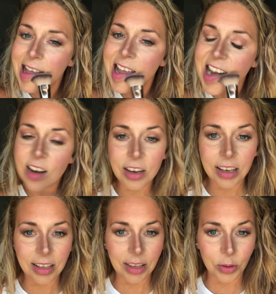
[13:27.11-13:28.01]
And you're gonna
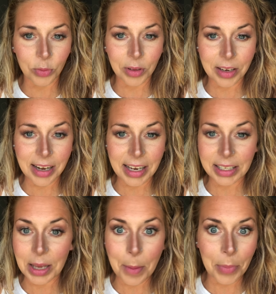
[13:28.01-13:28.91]
get that really
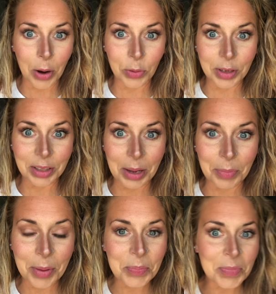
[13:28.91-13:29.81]
nice pouty lip.
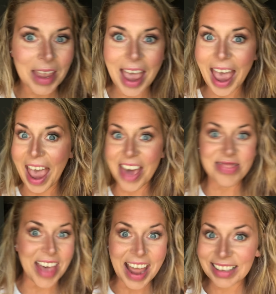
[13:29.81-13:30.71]
And
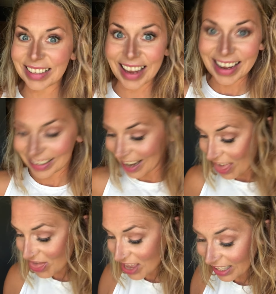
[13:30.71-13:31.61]
that is it.
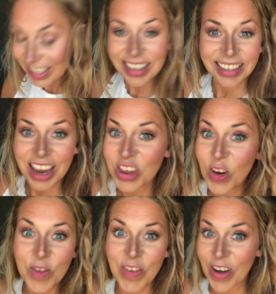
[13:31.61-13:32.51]
This is
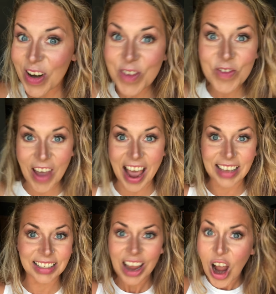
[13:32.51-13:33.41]
your very
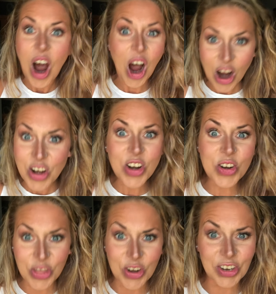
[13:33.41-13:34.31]
fast, under
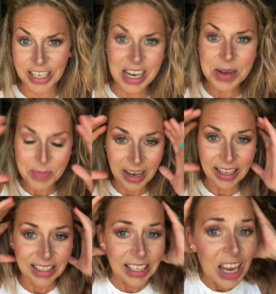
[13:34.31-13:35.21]
13
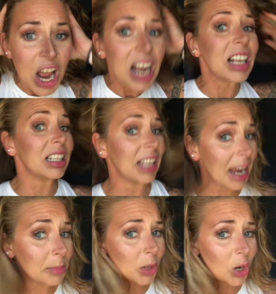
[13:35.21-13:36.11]
minutes
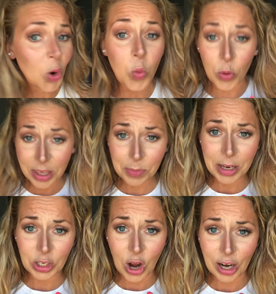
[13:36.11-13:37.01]
glam look with me
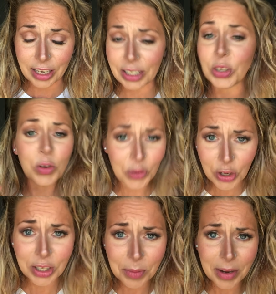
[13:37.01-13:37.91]
talking. So if you're
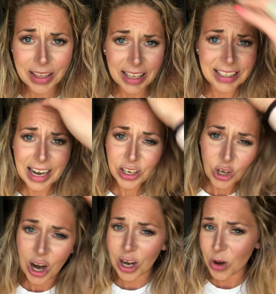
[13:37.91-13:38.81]
somebody that's not a
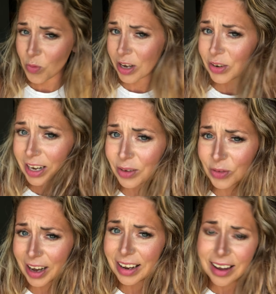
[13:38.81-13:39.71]
talker when you're getting
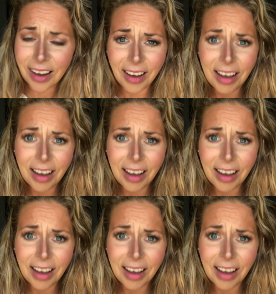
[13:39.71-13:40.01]
ready,